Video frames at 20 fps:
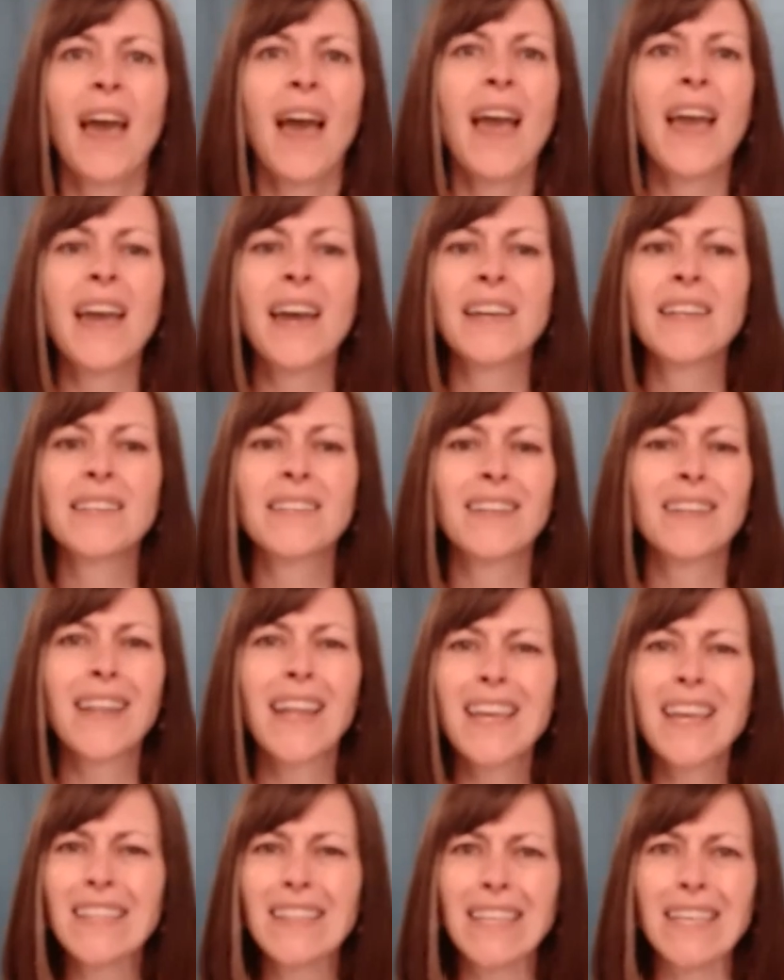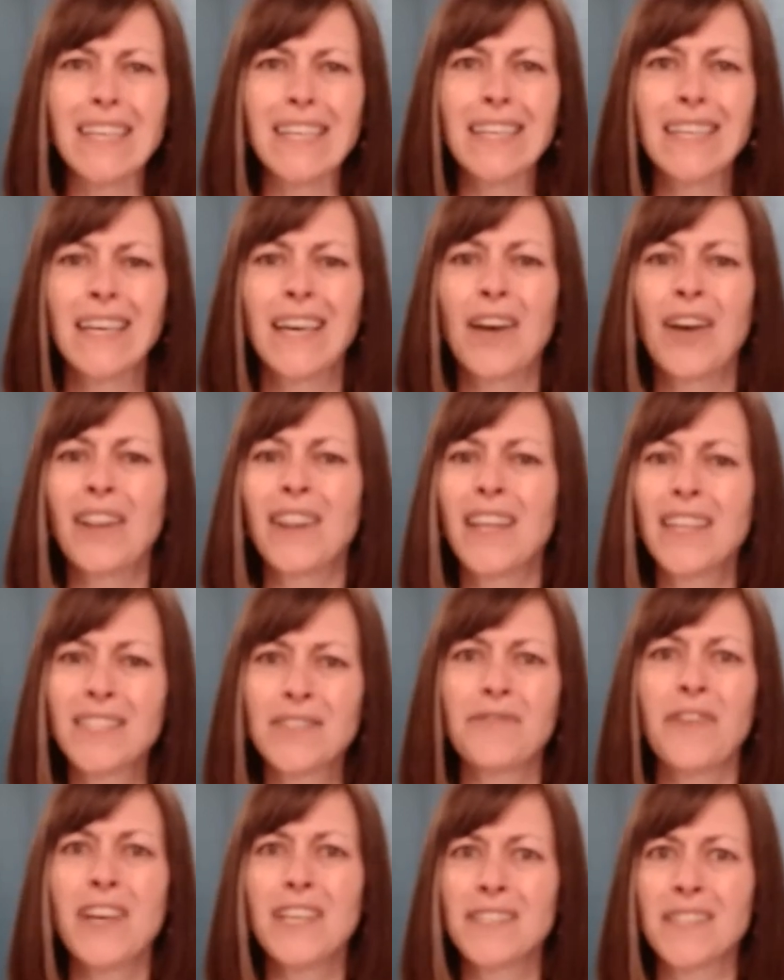And lately,
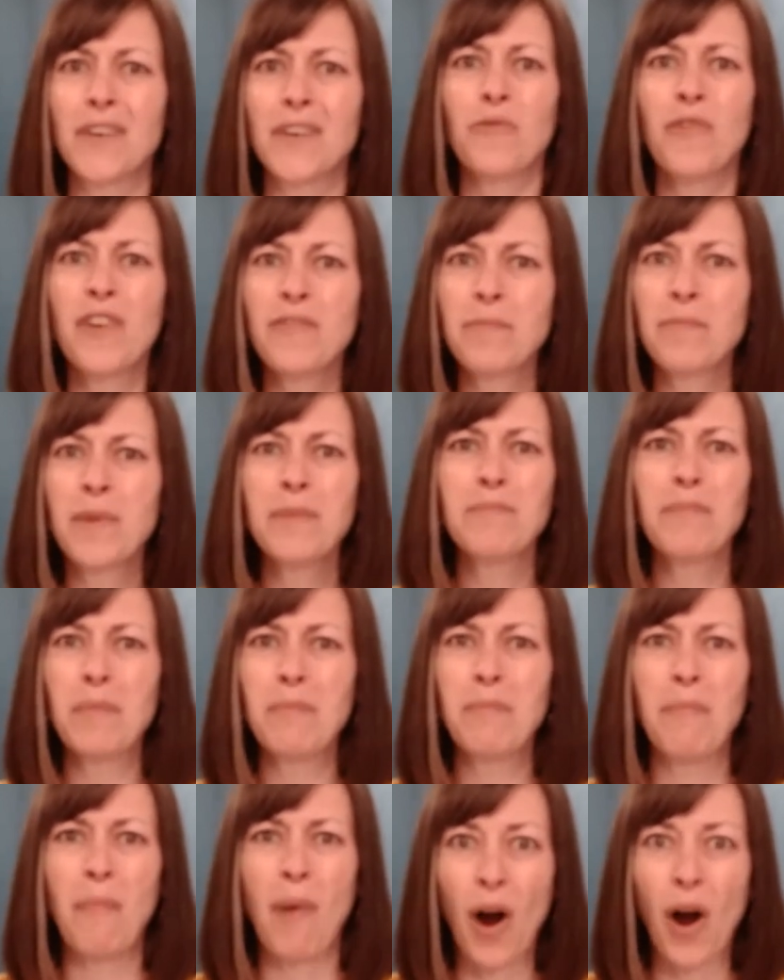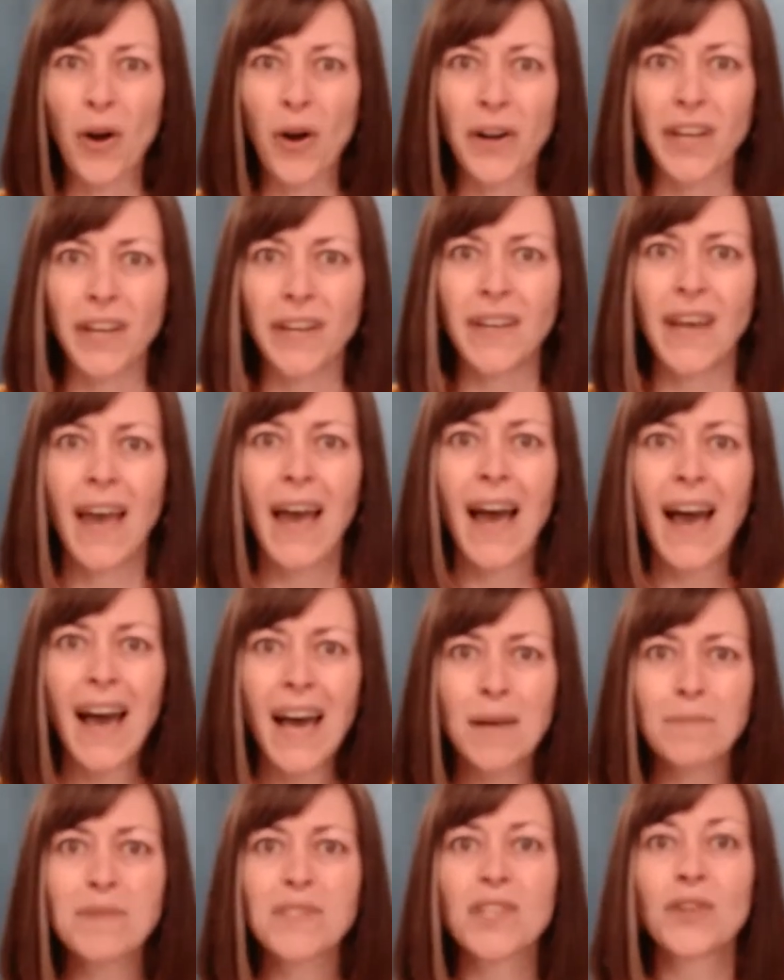let's face it, we've been bombarded,
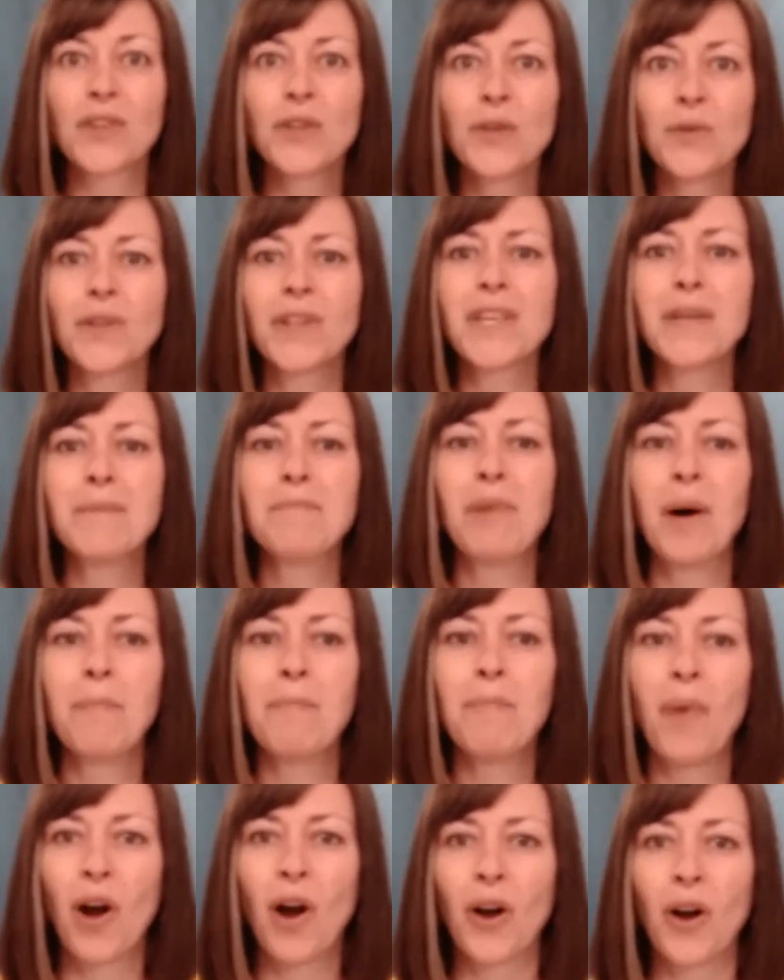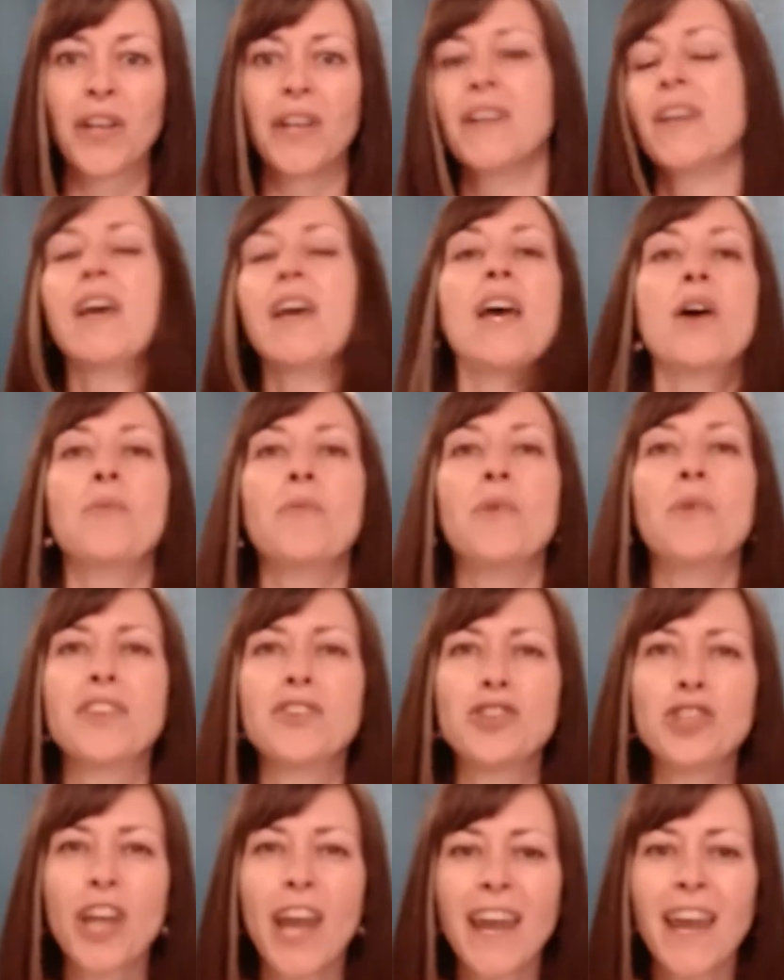absolutely bombarded with
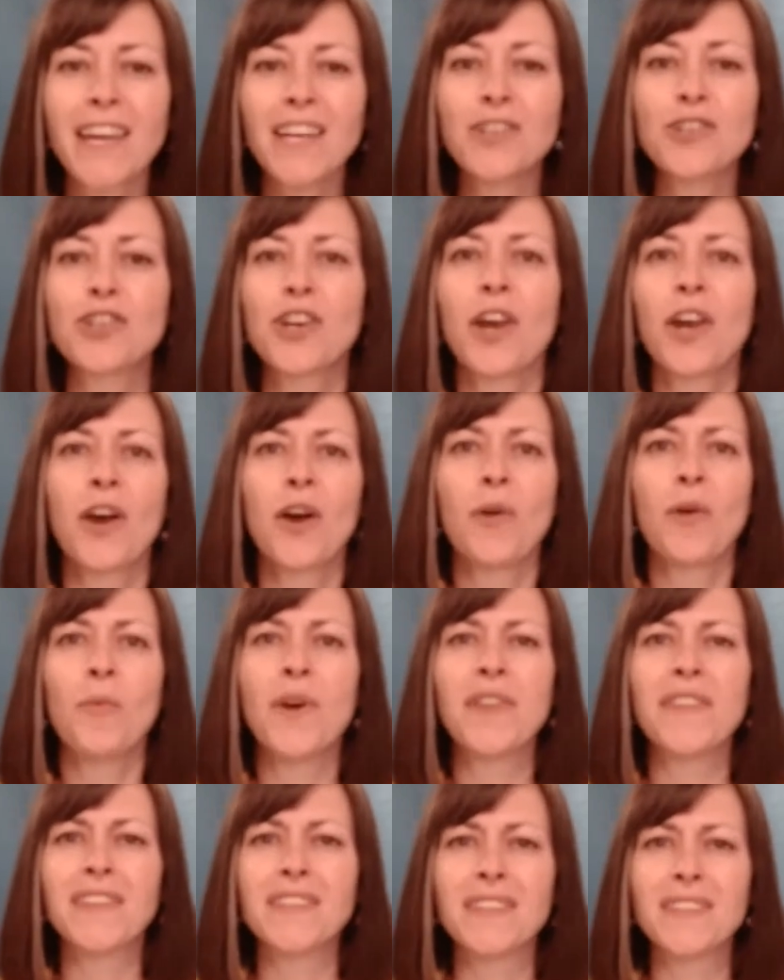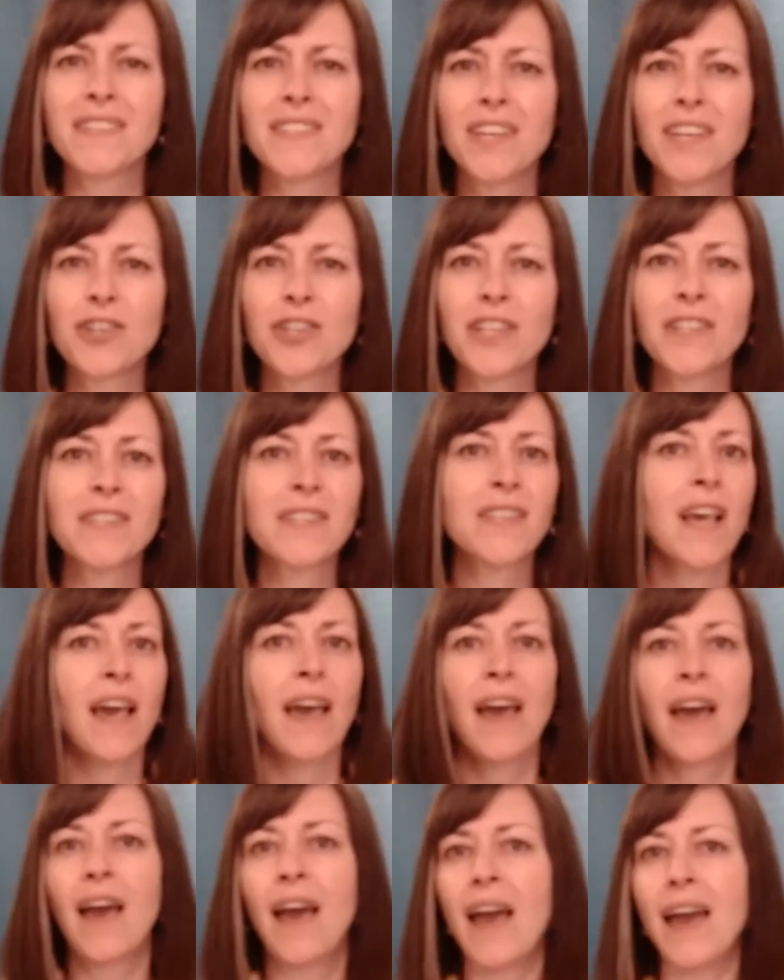change, with decisions,
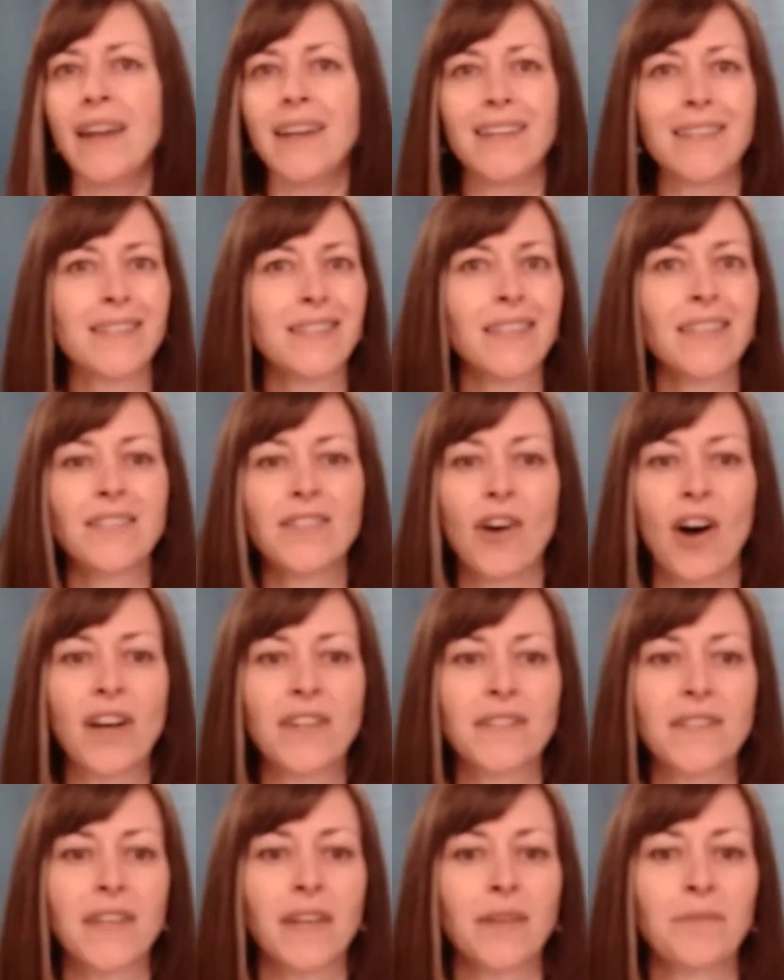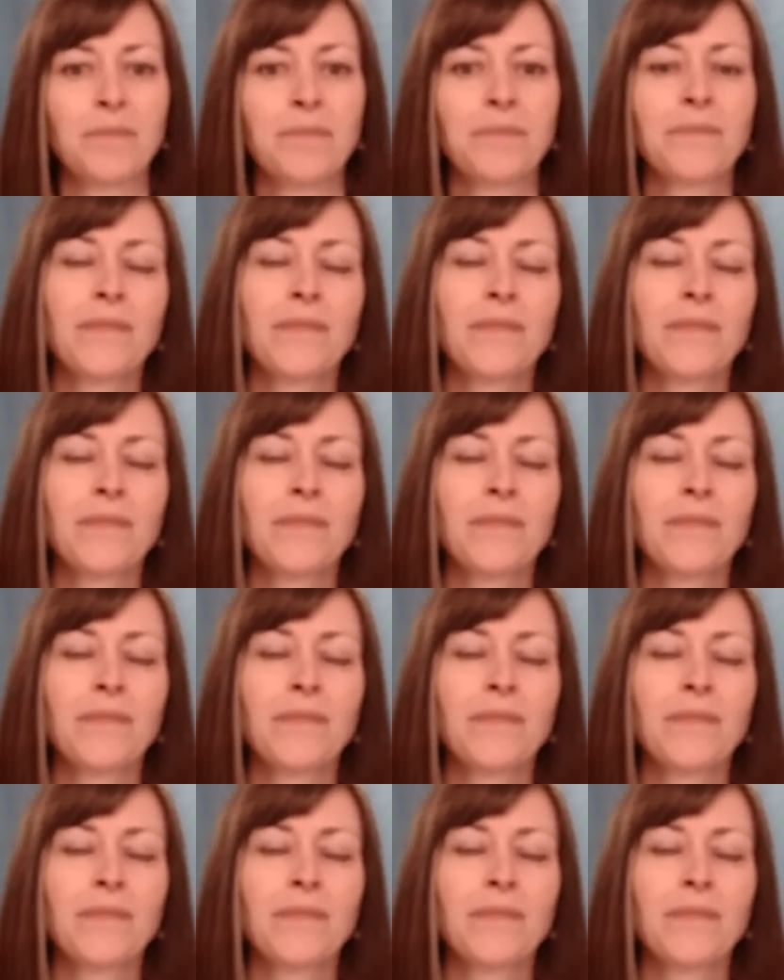and it's exhausting.